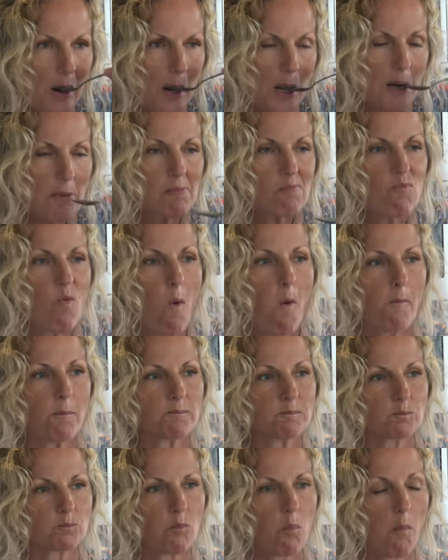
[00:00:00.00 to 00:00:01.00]

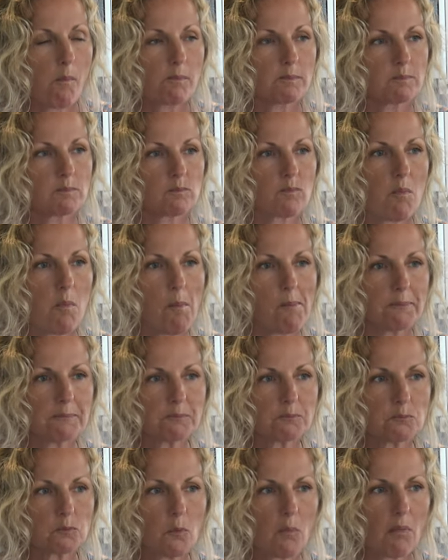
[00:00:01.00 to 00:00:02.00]

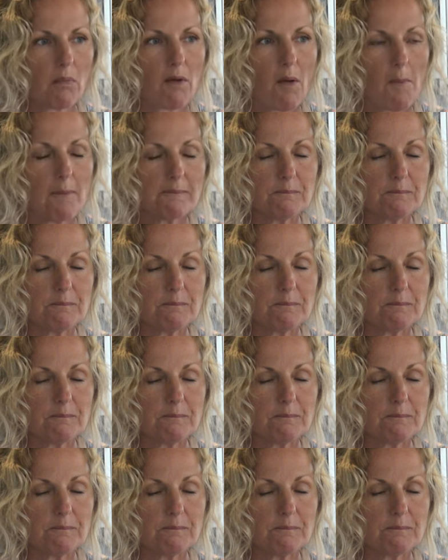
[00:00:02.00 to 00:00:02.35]
(silence)